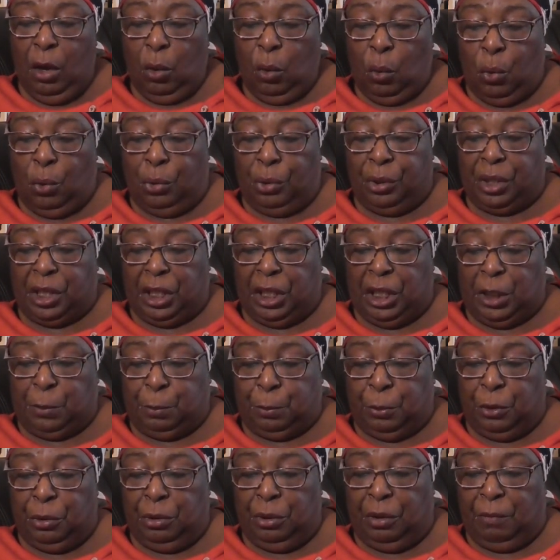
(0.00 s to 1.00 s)
quarter
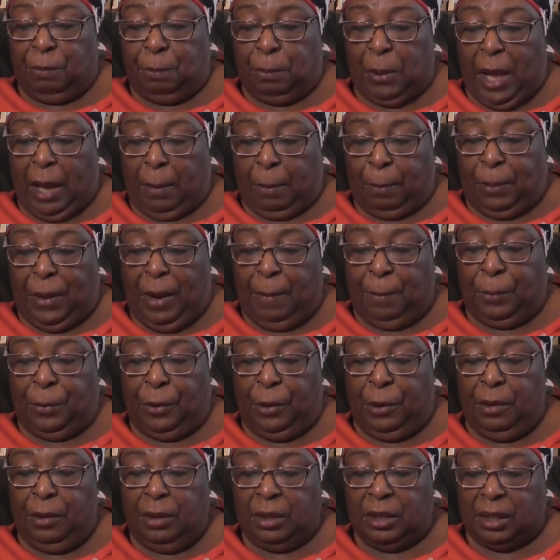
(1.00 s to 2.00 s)
teaspoon of black
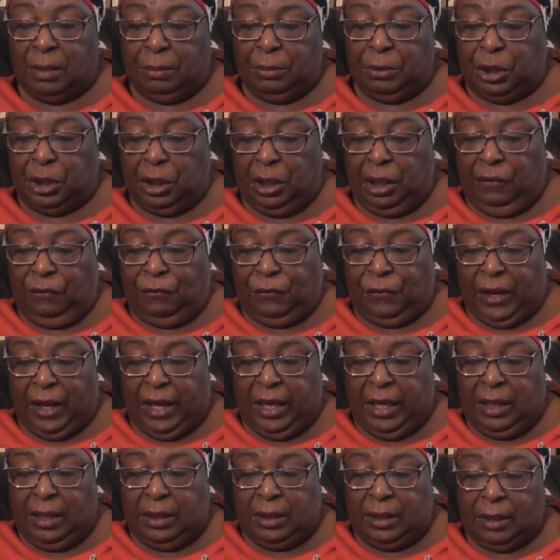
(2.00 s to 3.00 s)
pepper, some chili
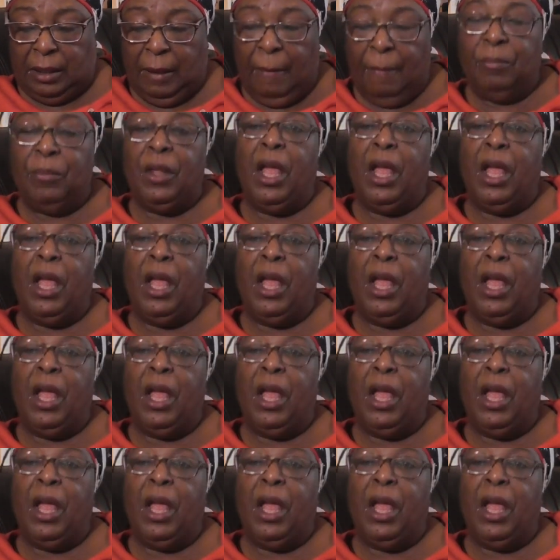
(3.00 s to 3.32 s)
flakes,